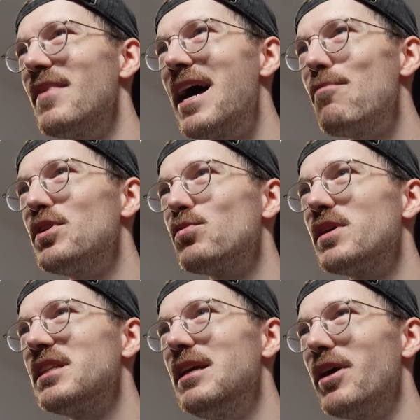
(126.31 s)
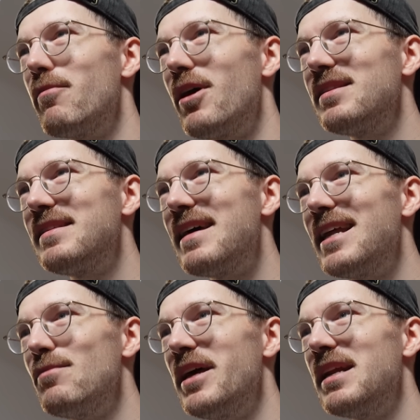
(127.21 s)
happens when sleeping about
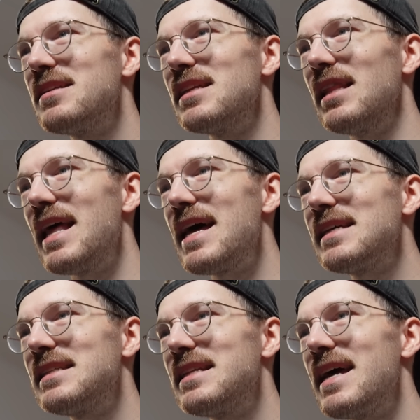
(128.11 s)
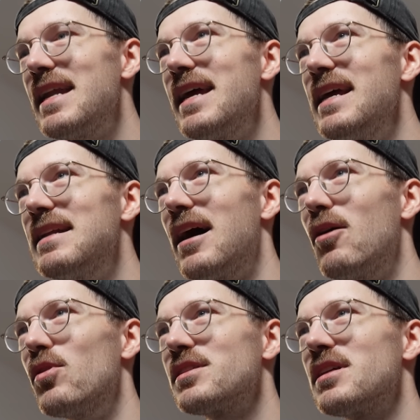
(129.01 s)
10 minutes less than 8
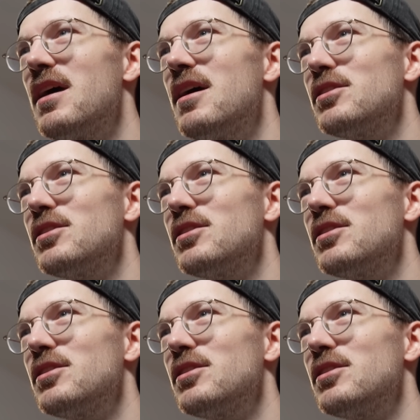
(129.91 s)
hours.